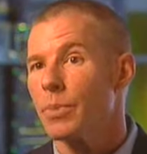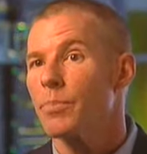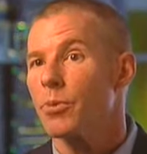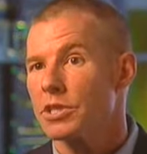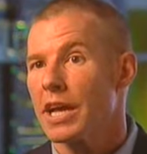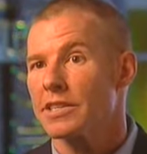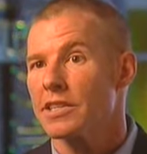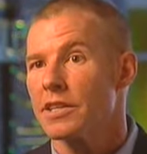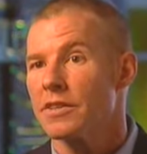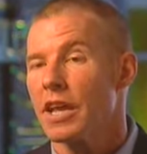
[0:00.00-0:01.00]
to be
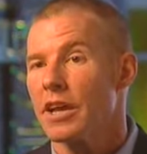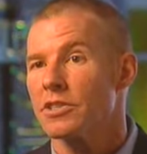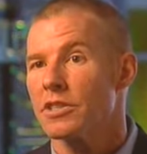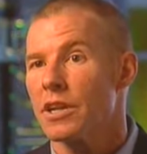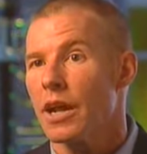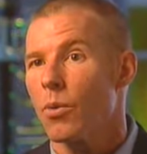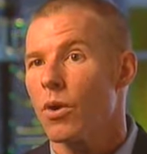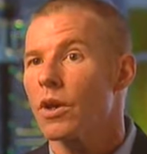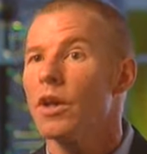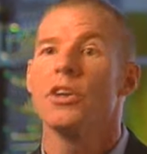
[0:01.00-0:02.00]
protected at the edge of the
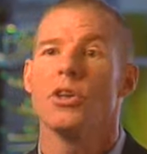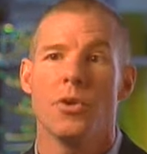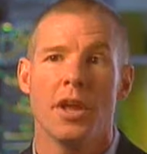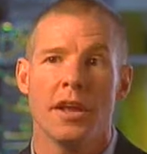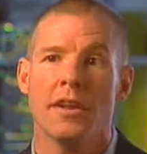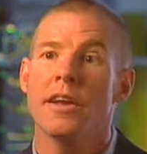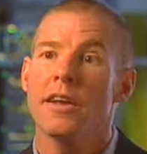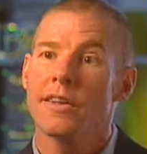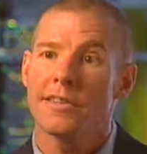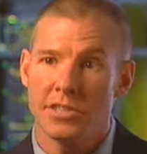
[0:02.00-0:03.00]
network. You need
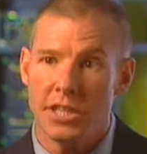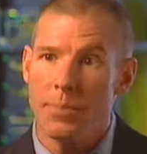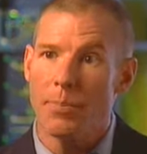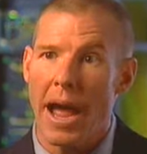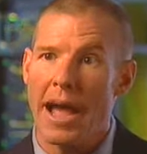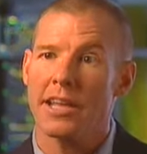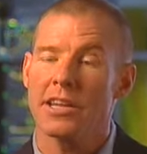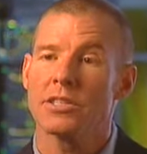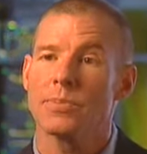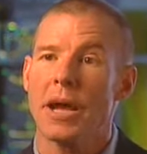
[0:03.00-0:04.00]
deep
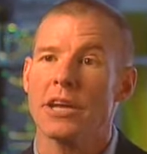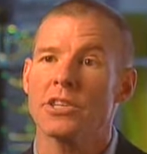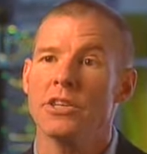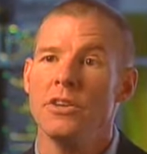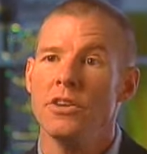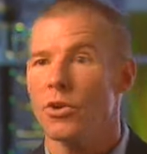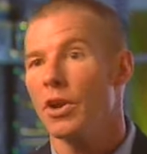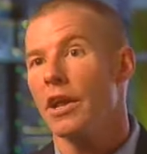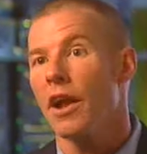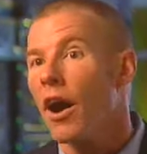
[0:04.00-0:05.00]
packet inspection, you
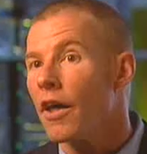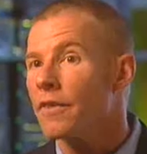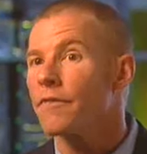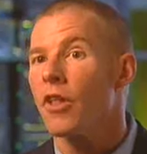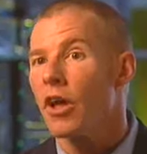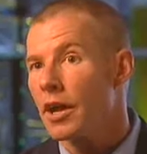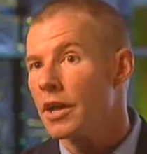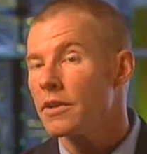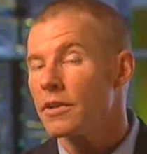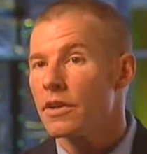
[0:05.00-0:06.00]
need
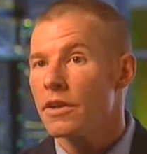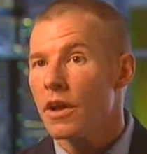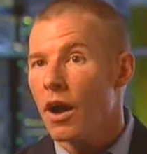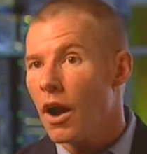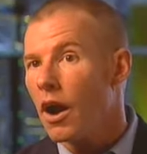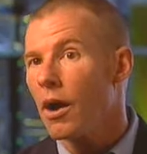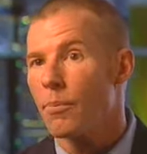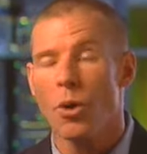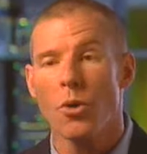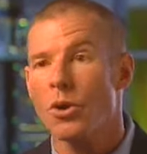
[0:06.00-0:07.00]
on-the-fly
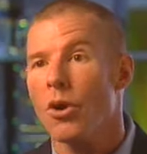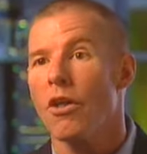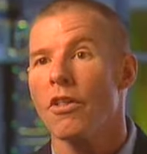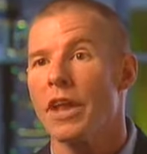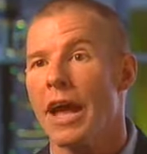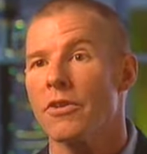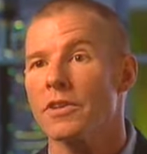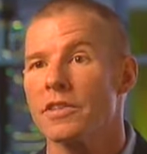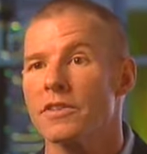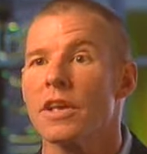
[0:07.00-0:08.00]
protocol
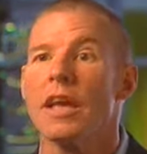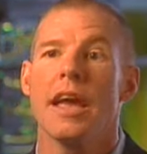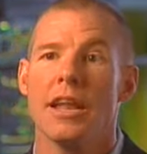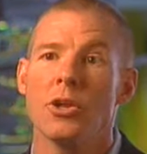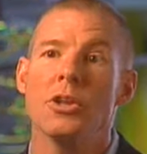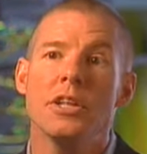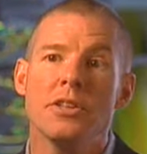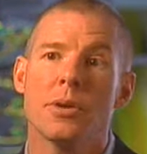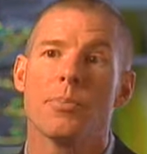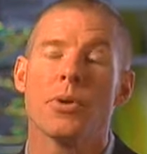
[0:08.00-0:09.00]
analysis, and you
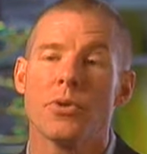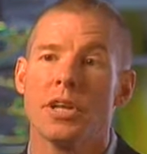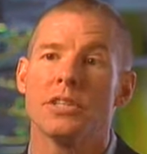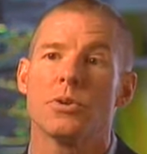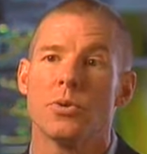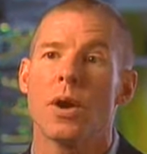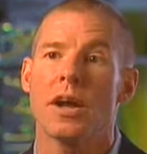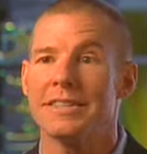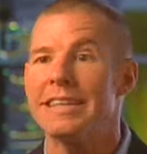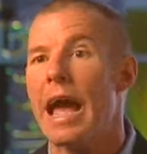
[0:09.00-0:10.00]
need the ability to
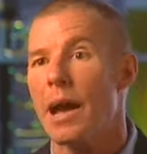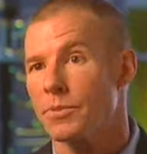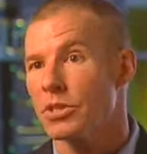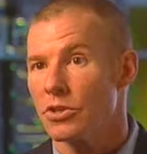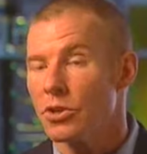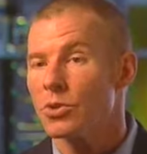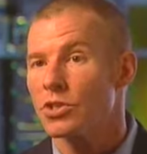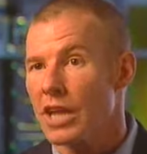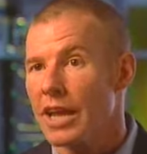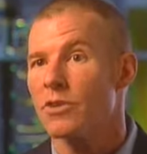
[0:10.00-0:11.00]
adapt to new
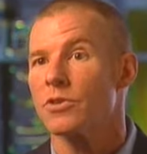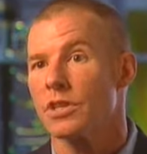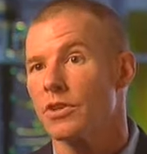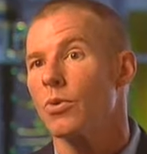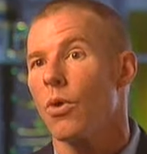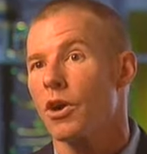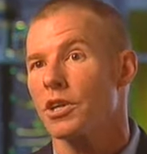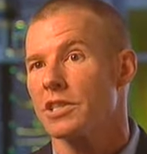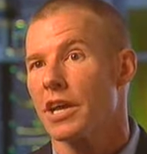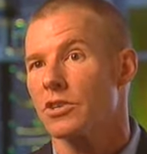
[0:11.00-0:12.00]
standards and new
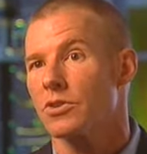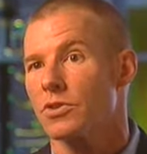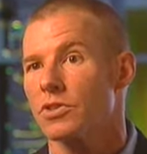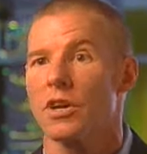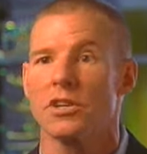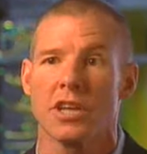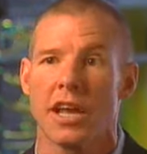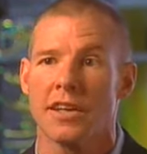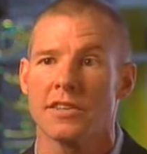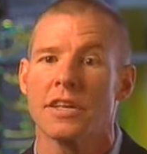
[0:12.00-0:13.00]
architectures, such
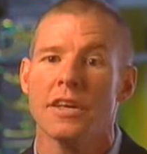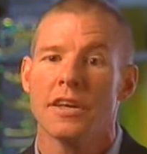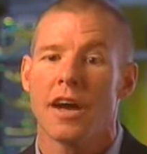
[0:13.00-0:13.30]
as